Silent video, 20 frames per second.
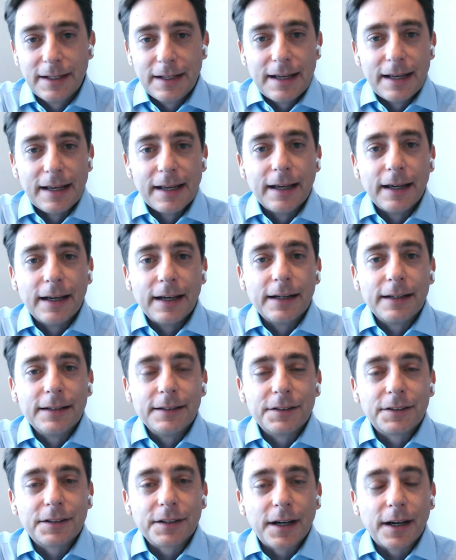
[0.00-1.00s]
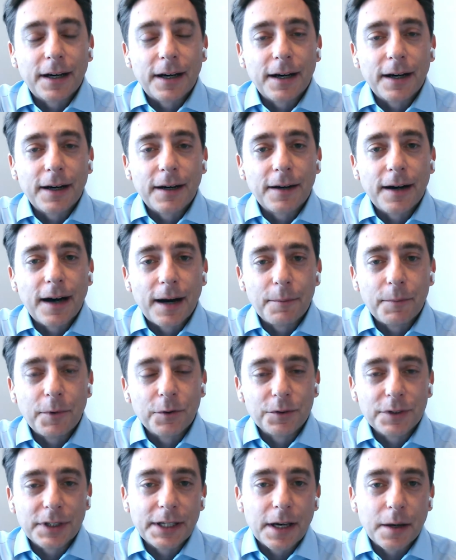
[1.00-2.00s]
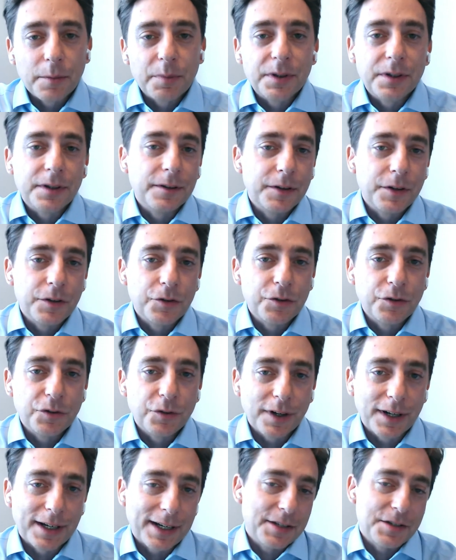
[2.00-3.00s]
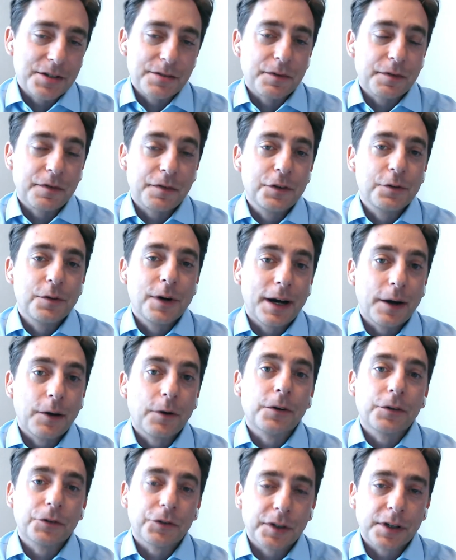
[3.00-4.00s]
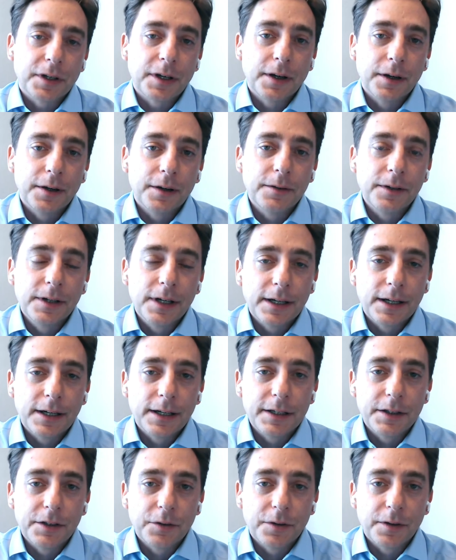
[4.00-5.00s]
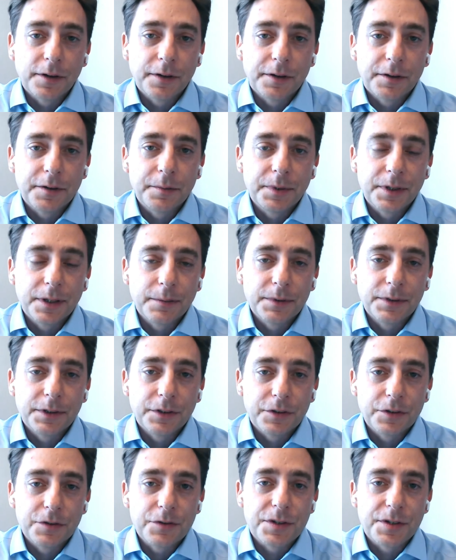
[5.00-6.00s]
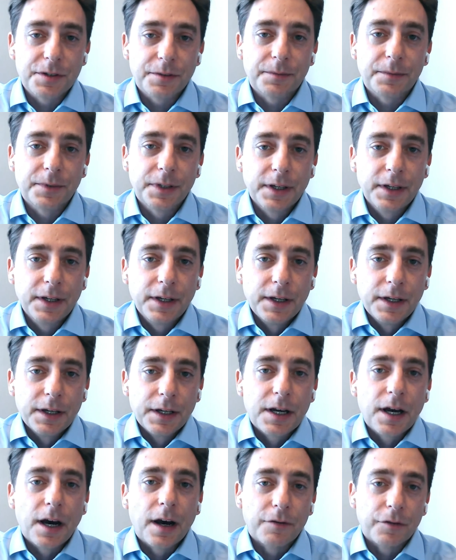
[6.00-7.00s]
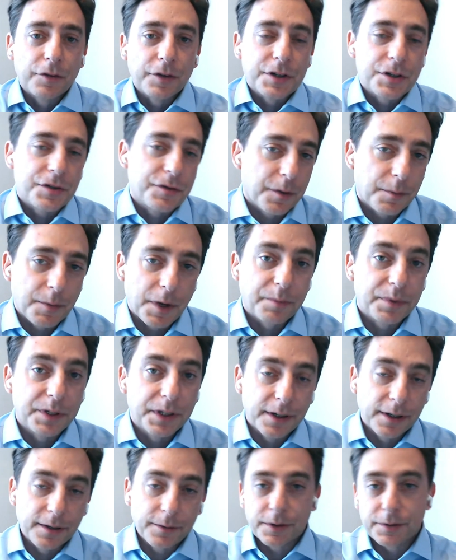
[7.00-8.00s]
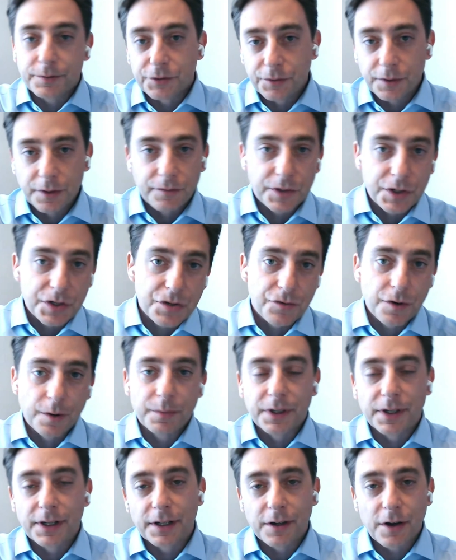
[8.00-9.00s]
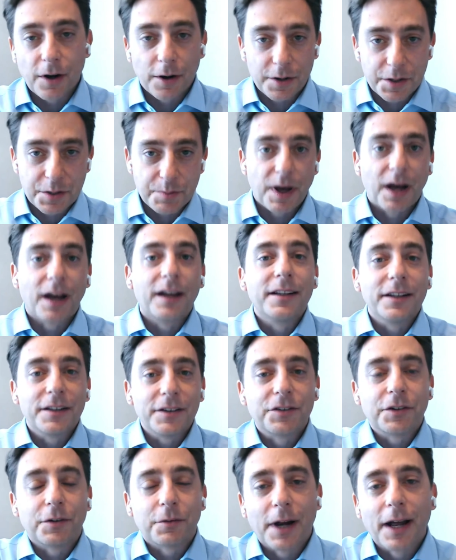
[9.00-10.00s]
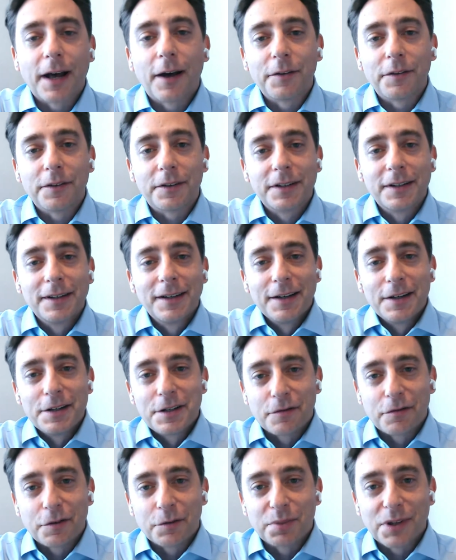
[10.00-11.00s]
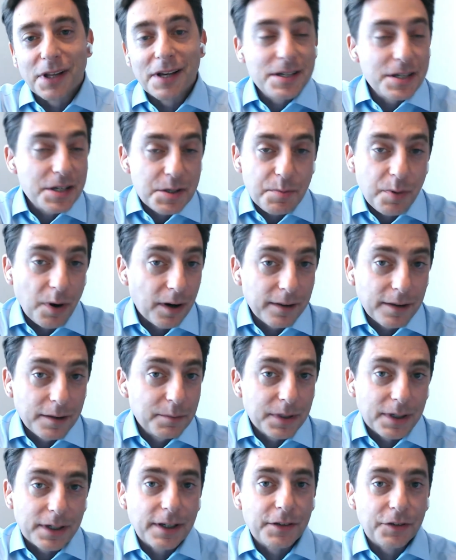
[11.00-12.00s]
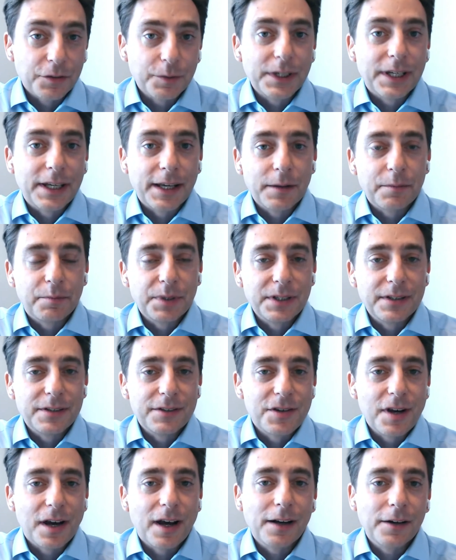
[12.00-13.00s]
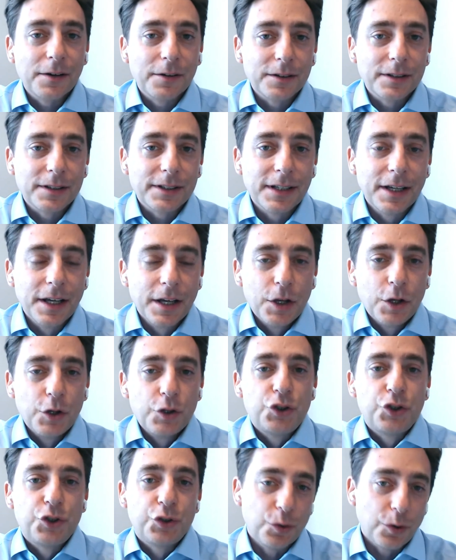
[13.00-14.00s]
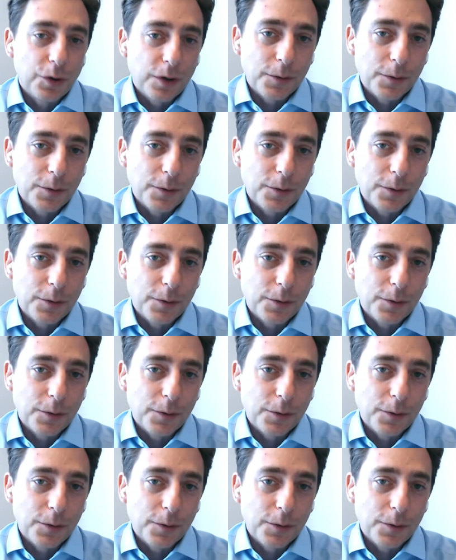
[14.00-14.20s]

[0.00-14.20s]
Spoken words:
And I'm only up here in New York as of a few hours ago in order to be able to do some coverage from up here. We're sort of distributing correspondence around different places, partly because we can't be entirely sure